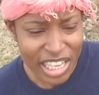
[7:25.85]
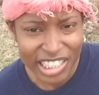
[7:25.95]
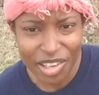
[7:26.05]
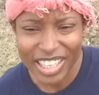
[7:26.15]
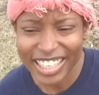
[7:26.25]

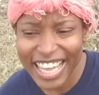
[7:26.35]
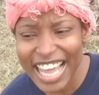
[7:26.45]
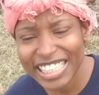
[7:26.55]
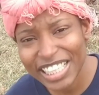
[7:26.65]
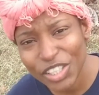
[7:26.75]
So the
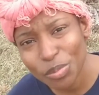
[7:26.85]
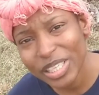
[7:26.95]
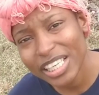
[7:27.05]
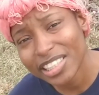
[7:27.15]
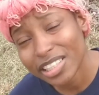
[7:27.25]
last thing you
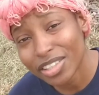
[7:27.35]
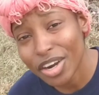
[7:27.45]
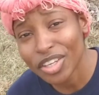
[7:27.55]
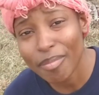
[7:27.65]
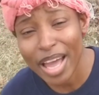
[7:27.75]
need is to
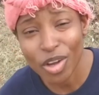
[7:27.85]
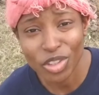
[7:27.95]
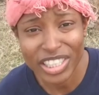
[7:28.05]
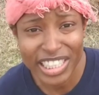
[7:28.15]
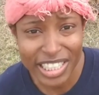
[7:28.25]
turn your back on
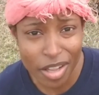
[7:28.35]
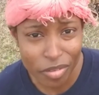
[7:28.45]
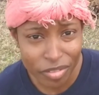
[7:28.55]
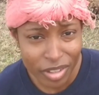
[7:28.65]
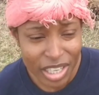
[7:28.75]

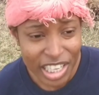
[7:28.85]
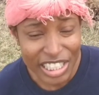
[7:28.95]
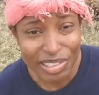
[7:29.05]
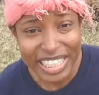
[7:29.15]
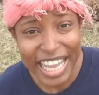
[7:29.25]
yourself.
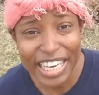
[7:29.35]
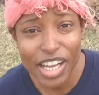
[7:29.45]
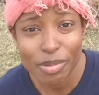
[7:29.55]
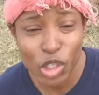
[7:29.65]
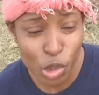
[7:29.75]
So stand
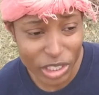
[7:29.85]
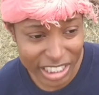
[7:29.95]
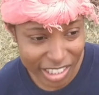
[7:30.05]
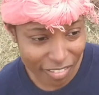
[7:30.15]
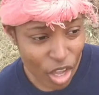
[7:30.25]
up to
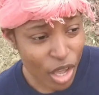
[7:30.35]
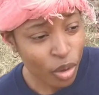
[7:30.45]
yourself.